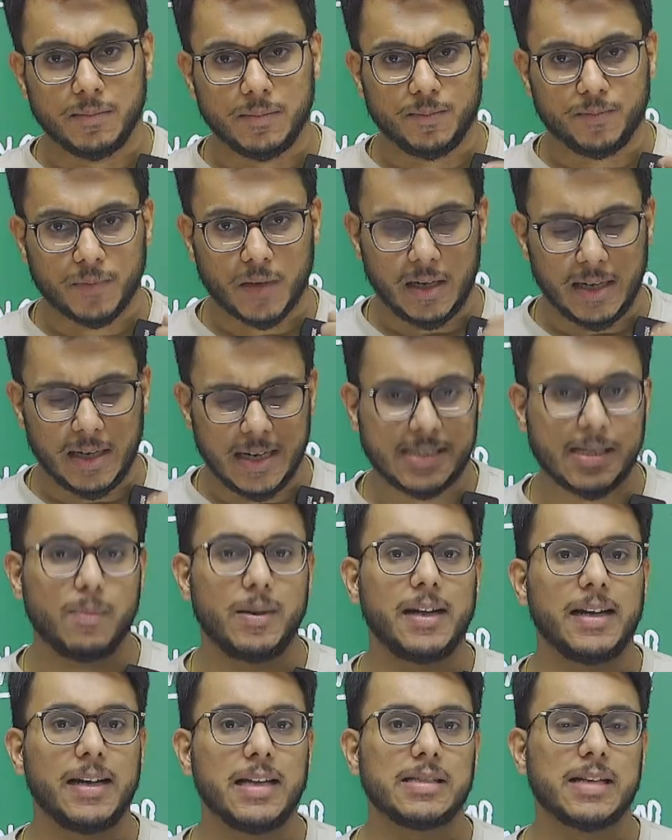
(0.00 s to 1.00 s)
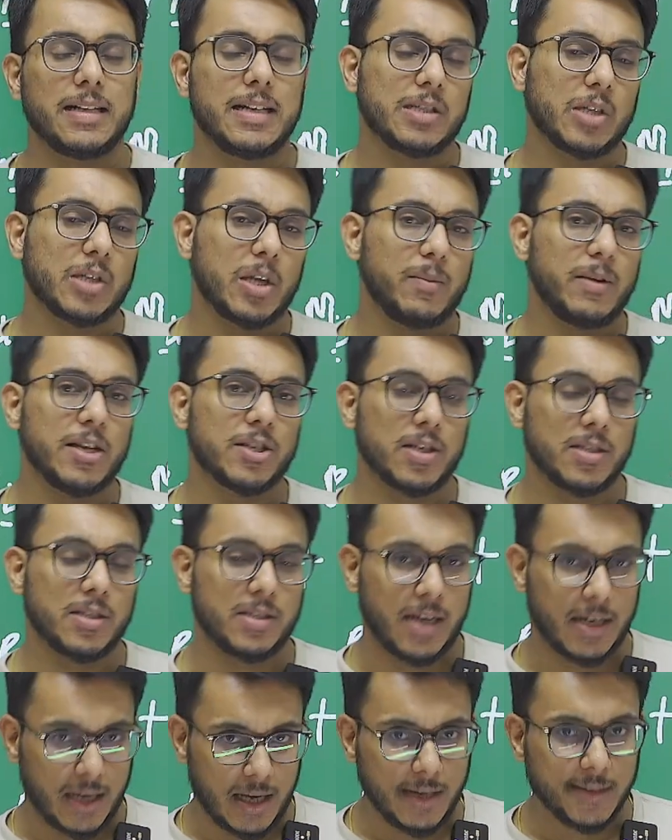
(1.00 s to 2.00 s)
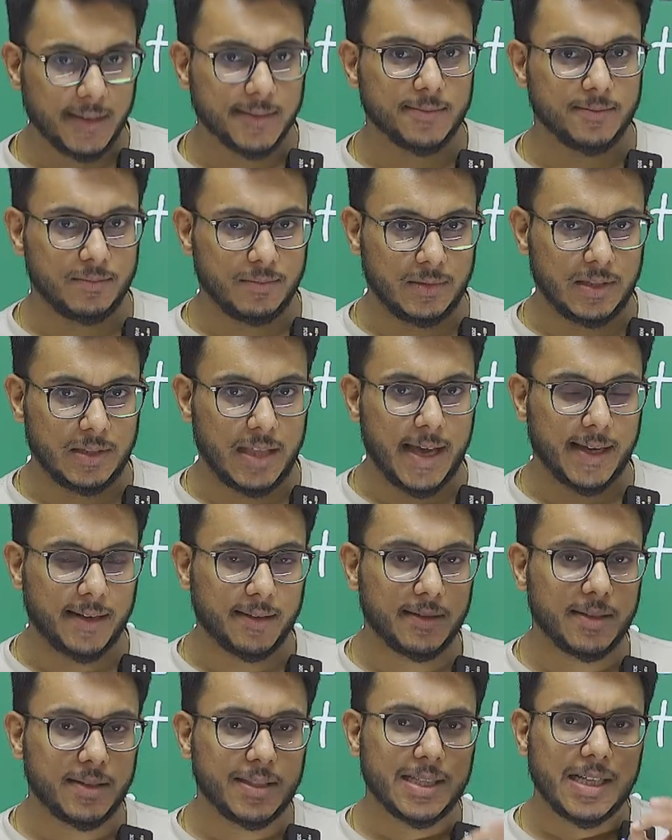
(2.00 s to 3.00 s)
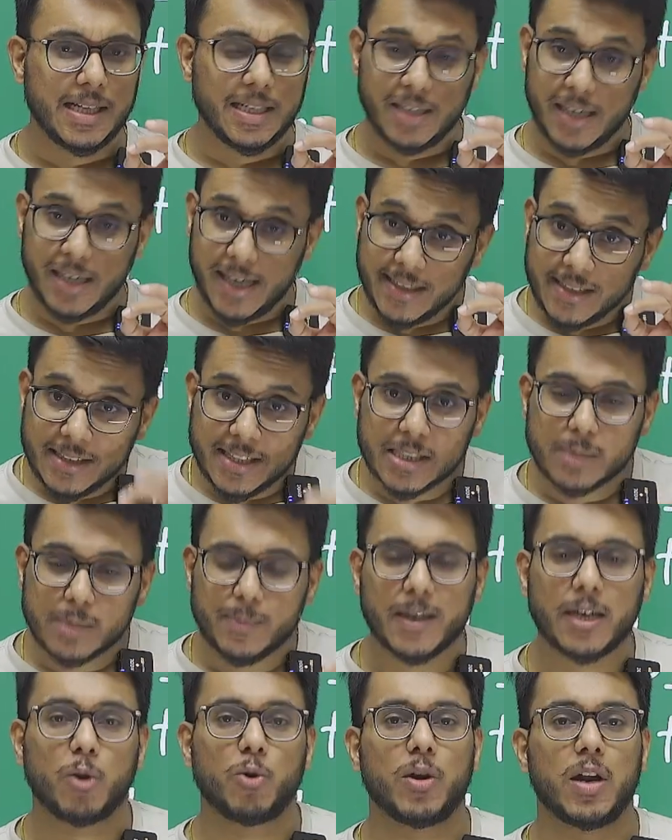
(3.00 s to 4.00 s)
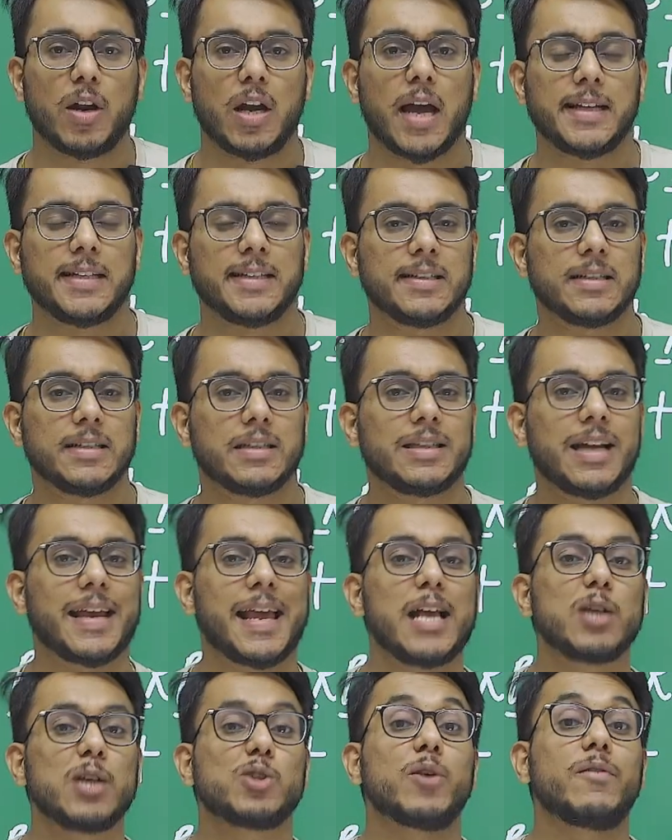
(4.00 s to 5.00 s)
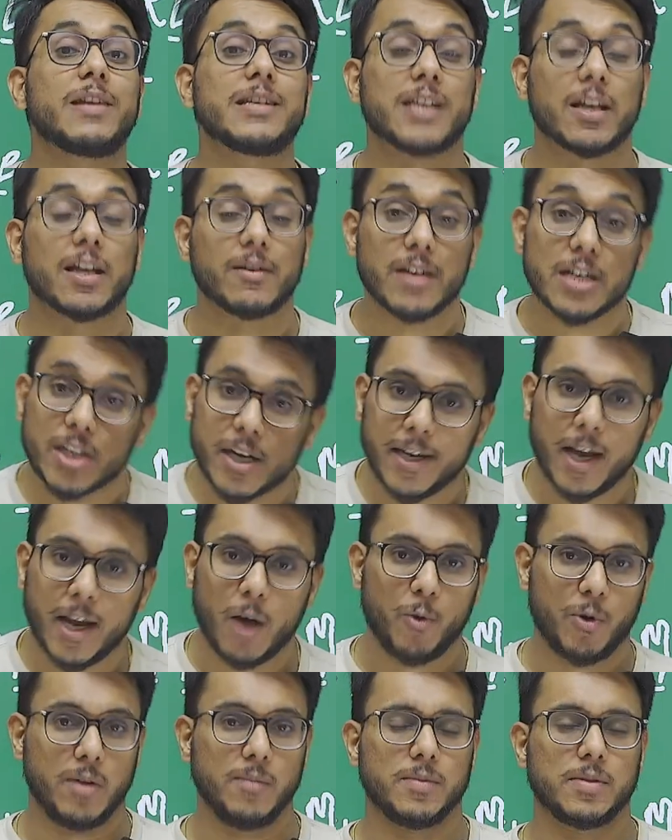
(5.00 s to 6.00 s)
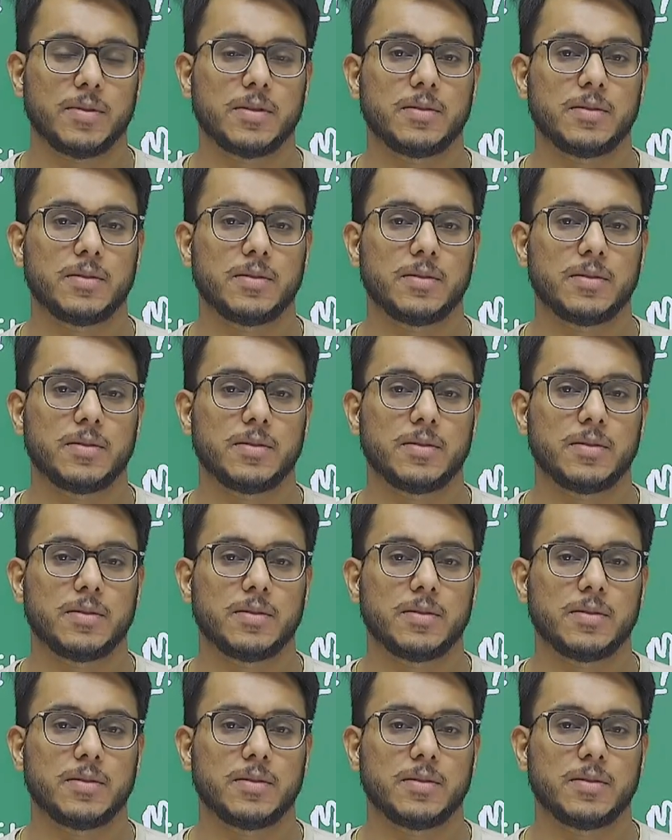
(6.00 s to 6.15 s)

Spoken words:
disabilities and discriminations that are there. In this particular line, the case of reservation now comes.